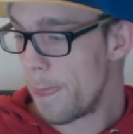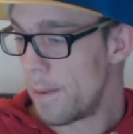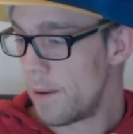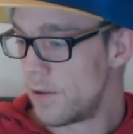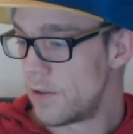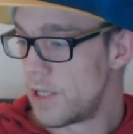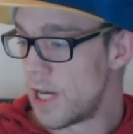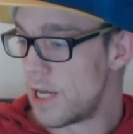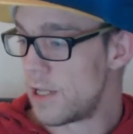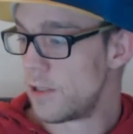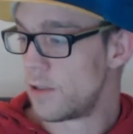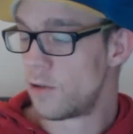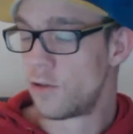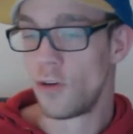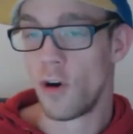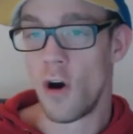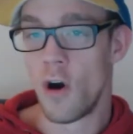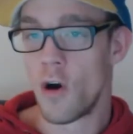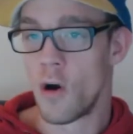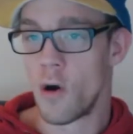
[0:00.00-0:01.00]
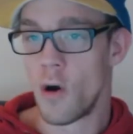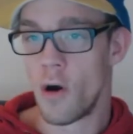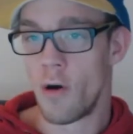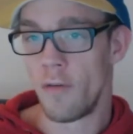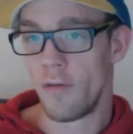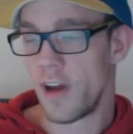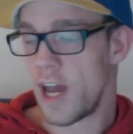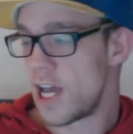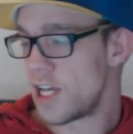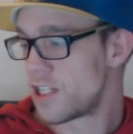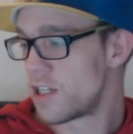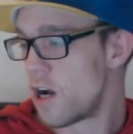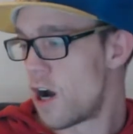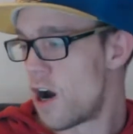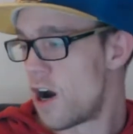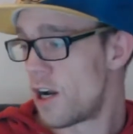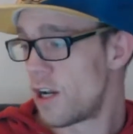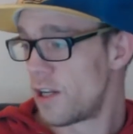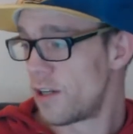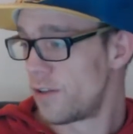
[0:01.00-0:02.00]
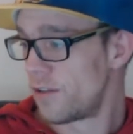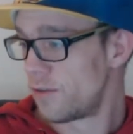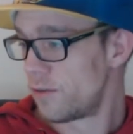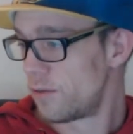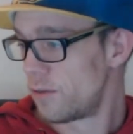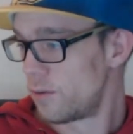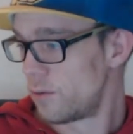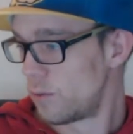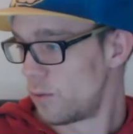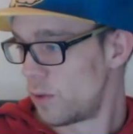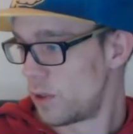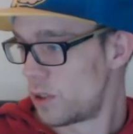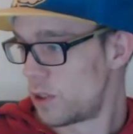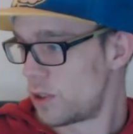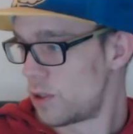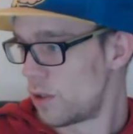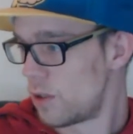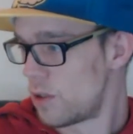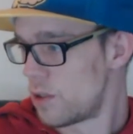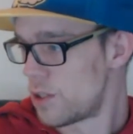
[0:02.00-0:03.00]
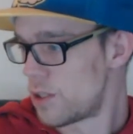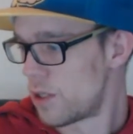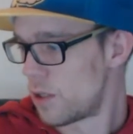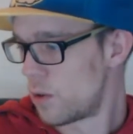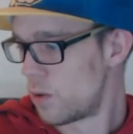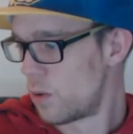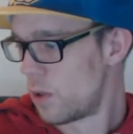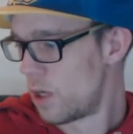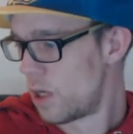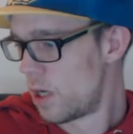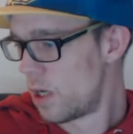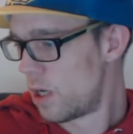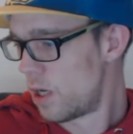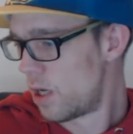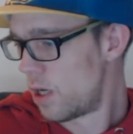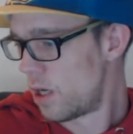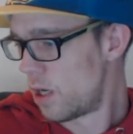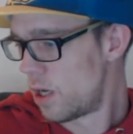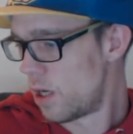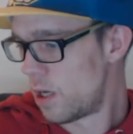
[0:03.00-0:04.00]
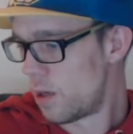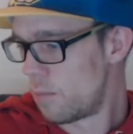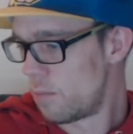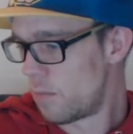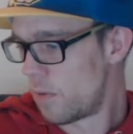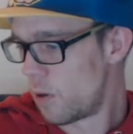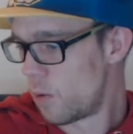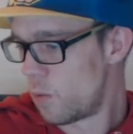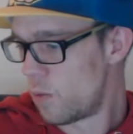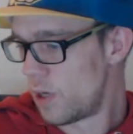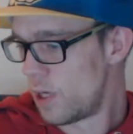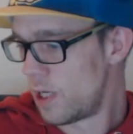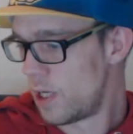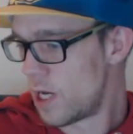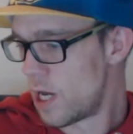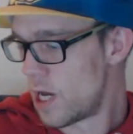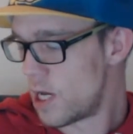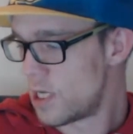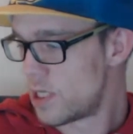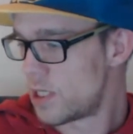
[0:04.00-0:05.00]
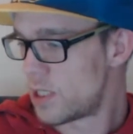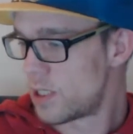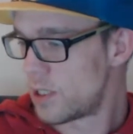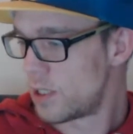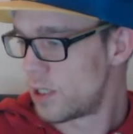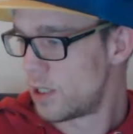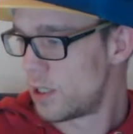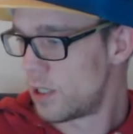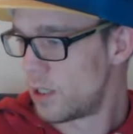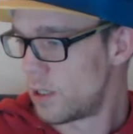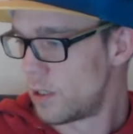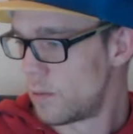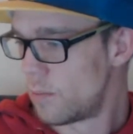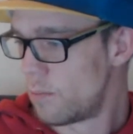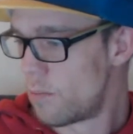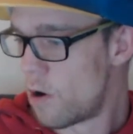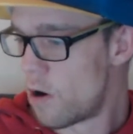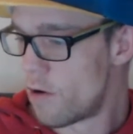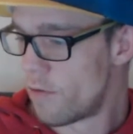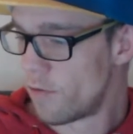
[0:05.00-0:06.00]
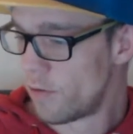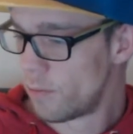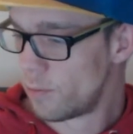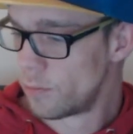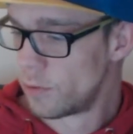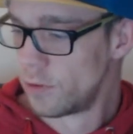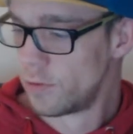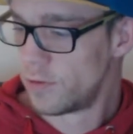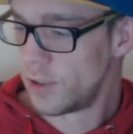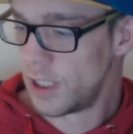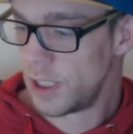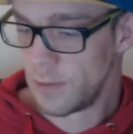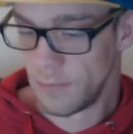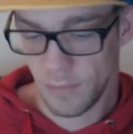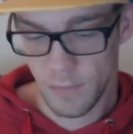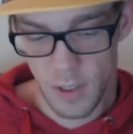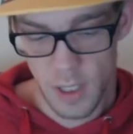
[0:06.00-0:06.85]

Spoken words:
Then Thor of Asgard, which is also a really nice Marvel movie.